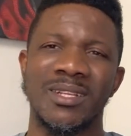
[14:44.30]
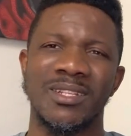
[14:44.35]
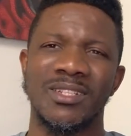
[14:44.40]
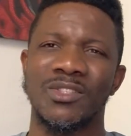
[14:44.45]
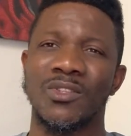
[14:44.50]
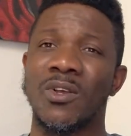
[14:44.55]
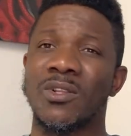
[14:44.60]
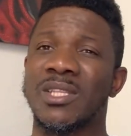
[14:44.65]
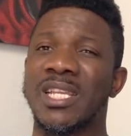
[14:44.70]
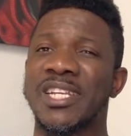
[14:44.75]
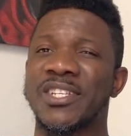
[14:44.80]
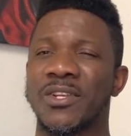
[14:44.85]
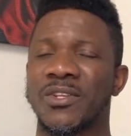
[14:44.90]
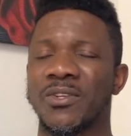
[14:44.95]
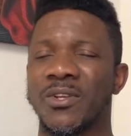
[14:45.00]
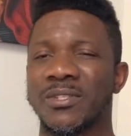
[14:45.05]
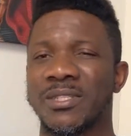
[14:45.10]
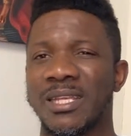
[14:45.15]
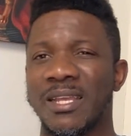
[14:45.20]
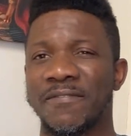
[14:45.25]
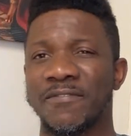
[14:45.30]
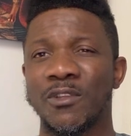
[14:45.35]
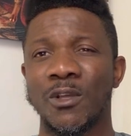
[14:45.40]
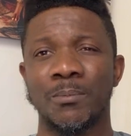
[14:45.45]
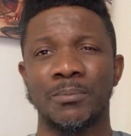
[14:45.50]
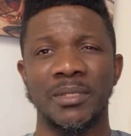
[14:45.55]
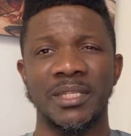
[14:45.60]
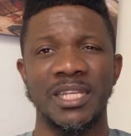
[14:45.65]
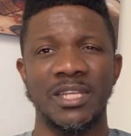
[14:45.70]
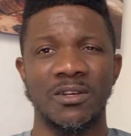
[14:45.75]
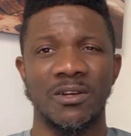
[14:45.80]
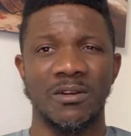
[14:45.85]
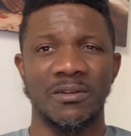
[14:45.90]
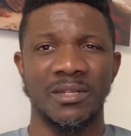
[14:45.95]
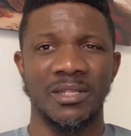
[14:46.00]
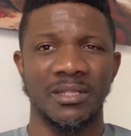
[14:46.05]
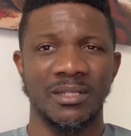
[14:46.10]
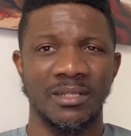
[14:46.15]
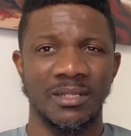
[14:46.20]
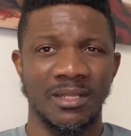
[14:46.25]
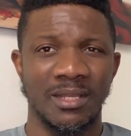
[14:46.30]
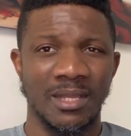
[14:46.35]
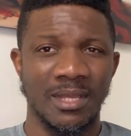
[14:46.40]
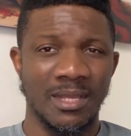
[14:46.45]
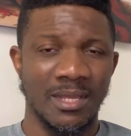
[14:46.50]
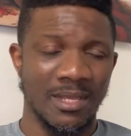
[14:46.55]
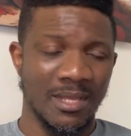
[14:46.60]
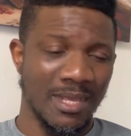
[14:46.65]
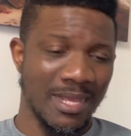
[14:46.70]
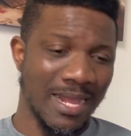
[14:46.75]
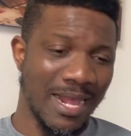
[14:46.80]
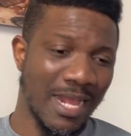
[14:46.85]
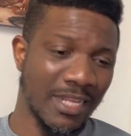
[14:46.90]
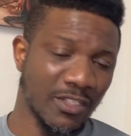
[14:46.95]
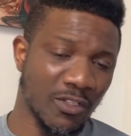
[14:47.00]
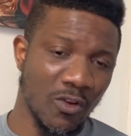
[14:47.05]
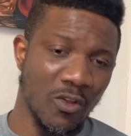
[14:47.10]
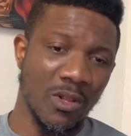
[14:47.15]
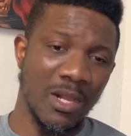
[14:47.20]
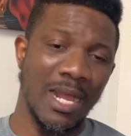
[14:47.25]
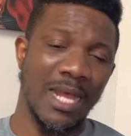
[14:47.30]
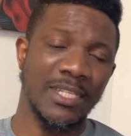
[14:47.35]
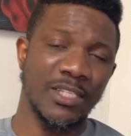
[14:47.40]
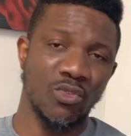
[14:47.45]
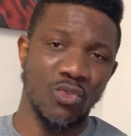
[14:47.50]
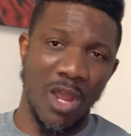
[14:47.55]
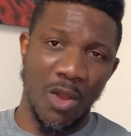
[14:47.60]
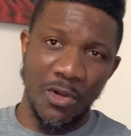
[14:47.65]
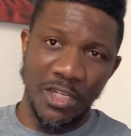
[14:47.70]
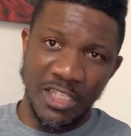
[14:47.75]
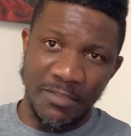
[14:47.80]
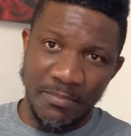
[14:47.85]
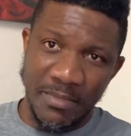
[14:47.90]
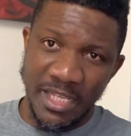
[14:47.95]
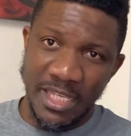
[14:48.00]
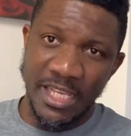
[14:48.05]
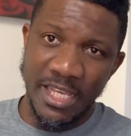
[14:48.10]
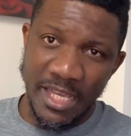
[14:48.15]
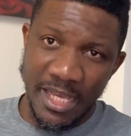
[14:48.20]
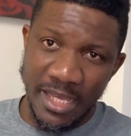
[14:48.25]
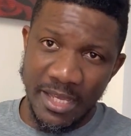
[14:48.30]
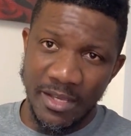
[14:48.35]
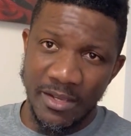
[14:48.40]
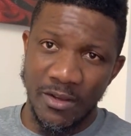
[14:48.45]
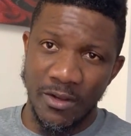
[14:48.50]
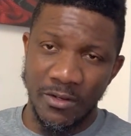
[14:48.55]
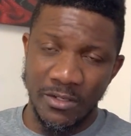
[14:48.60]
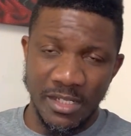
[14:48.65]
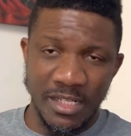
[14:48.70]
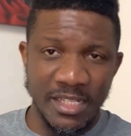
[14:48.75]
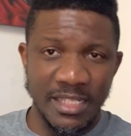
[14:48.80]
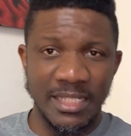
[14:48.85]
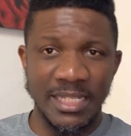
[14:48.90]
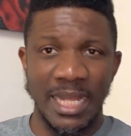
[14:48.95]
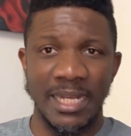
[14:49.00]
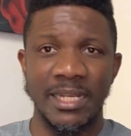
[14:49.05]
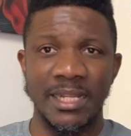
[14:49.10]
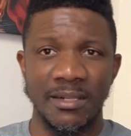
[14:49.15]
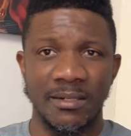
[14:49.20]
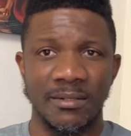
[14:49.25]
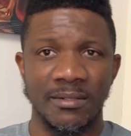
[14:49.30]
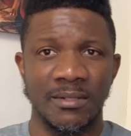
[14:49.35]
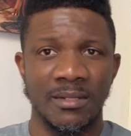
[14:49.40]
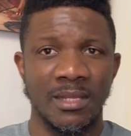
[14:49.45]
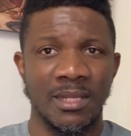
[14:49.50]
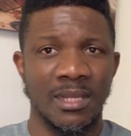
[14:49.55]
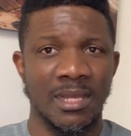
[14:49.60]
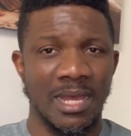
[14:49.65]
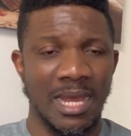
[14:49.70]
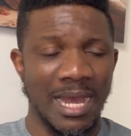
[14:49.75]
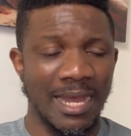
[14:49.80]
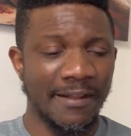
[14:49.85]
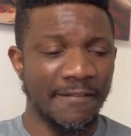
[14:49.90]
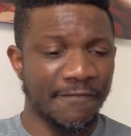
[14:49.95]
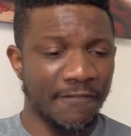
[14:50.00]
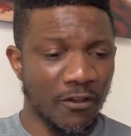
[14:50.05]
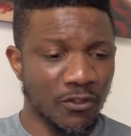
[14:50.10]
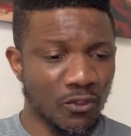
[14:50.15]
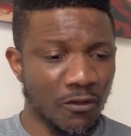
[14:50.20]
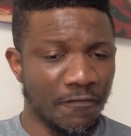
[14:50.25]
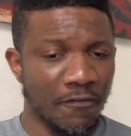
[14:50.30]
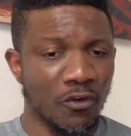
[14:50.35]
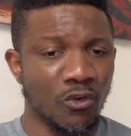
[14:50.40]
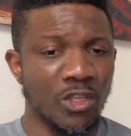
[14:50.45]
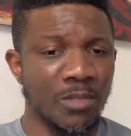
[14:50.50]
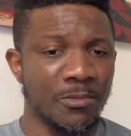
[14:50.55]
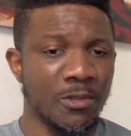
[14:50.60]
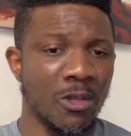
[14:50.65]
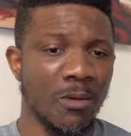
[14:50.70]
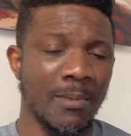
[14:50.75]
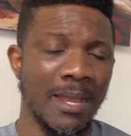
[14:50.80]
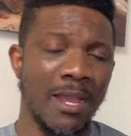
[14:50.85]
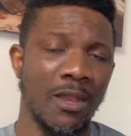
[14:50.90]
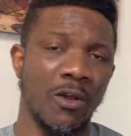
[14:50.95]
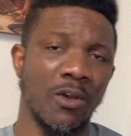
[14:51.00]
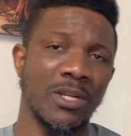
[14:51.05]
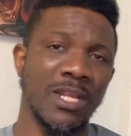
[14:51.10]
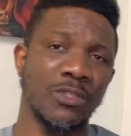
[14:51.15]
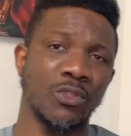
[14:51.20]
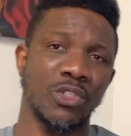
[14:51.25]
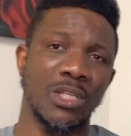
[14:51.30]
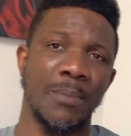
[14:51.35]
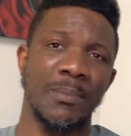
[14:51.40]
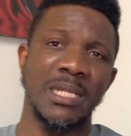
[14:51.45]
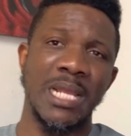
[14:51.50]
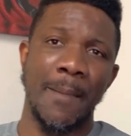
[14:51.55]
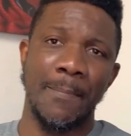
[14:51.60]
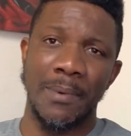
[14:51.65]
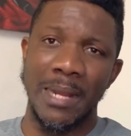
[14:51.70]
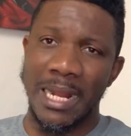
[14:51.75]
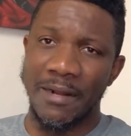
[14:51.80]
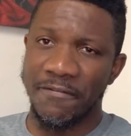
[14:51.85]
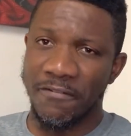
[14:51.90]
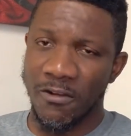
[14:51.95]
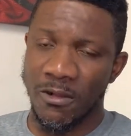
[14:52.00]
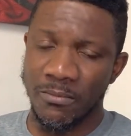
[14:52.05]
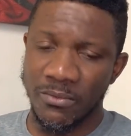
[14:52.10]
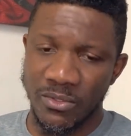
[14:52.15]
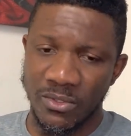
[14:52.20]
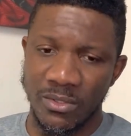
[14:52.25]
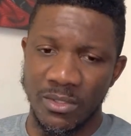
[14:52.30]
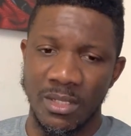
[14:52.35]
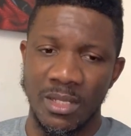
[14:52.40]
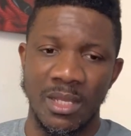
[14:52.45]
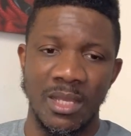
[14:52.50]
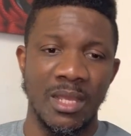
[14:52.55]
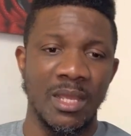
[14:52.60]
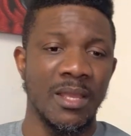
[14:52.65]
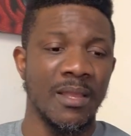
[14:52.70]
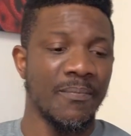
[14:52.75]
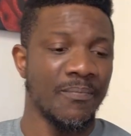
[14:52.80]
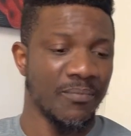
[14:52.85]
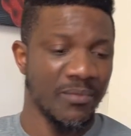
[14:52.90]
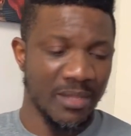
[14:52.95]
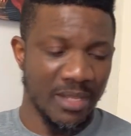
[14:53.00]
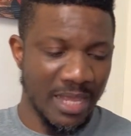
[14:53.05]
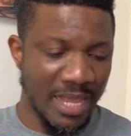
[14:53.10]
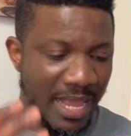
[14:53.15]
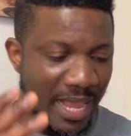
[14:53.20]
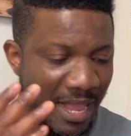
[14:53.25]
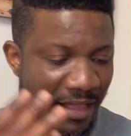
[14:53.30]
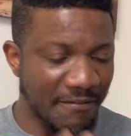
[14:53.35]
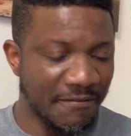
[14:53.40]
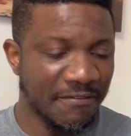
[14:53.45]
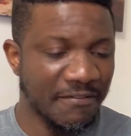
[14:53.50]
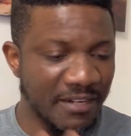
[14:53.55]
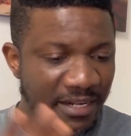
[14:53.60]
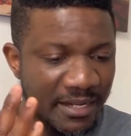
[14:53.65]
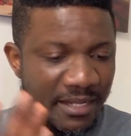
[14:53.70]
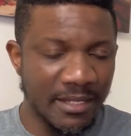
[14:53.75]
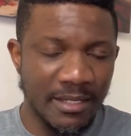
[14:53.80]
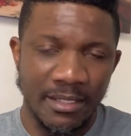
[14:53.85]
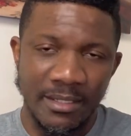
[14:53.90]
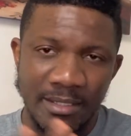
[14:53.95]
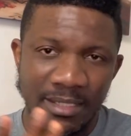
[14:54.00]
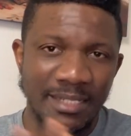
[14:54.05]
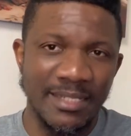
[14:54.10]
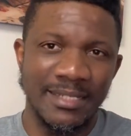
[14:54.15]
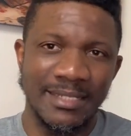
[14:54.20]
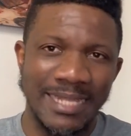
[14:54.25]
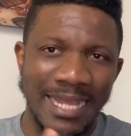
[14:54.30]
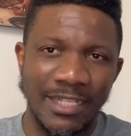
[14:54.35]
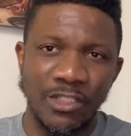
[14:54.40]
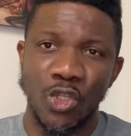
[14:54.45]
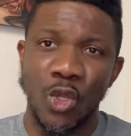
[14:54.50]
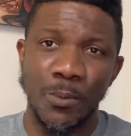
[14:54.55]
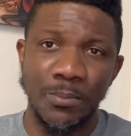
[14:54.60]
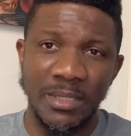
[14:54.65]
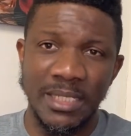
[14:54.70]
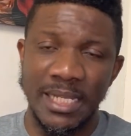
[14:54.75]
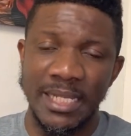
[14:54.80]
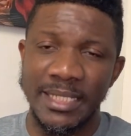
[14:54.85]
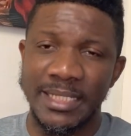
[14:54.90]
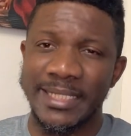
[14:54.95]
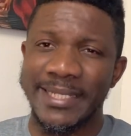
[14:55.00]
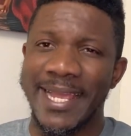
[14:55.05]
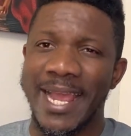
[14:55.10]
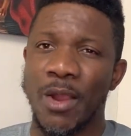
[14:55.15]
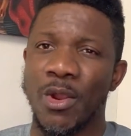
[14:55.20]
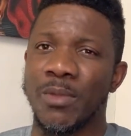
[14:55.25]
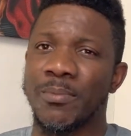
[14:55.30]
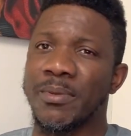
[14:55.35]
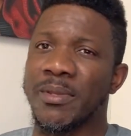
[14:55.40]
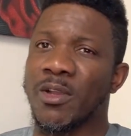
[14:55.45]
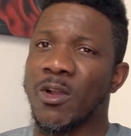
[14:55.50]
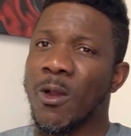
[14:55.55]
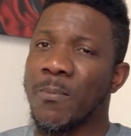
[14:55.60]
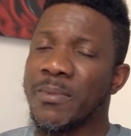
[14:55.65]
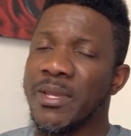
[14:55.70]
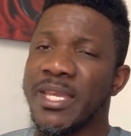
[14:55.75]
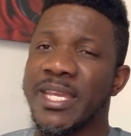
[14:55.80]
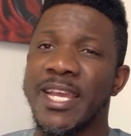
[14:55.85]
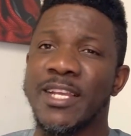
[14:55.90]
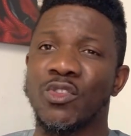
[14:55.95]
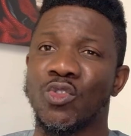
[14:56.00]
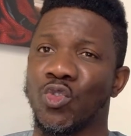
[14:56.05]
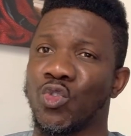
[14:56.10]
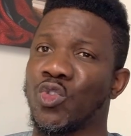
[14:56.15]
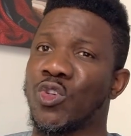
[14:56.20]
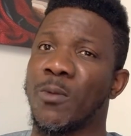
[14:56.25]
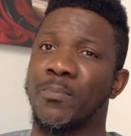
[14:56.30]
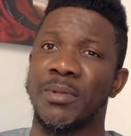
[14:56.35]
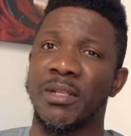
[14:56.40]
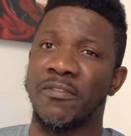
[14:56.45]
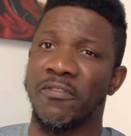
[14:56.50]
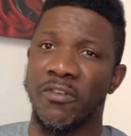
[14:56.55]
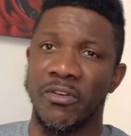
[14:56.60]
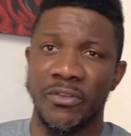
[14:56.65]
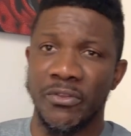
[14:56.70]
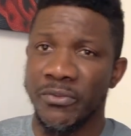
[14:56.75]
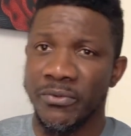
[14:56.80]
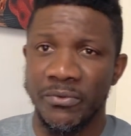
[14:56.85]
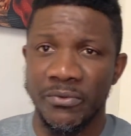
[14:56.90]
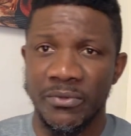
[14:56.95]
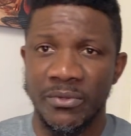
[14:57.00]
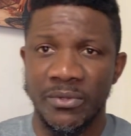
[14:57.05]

Don't tension yourself, don't be in a hurry. As long as you are with me here on this channel and also following me on my other social media platforms, every instant update, I will be coming here to drop it for you.